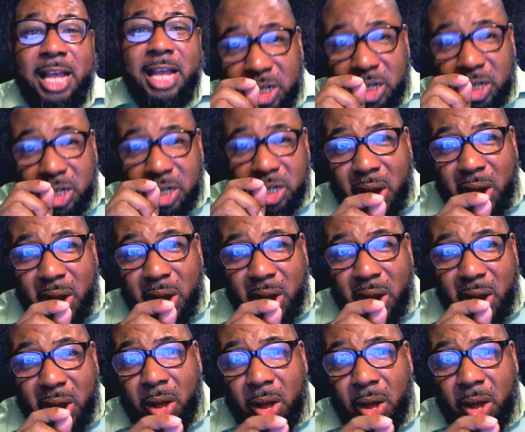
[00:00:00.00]
including
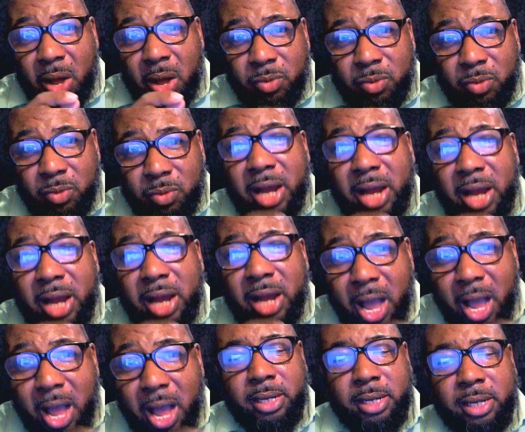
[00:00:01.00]

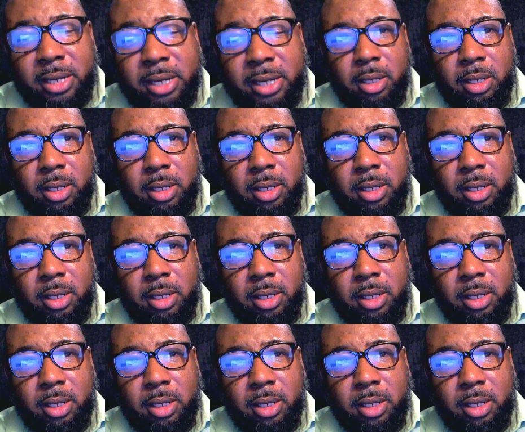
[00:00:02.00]
Awan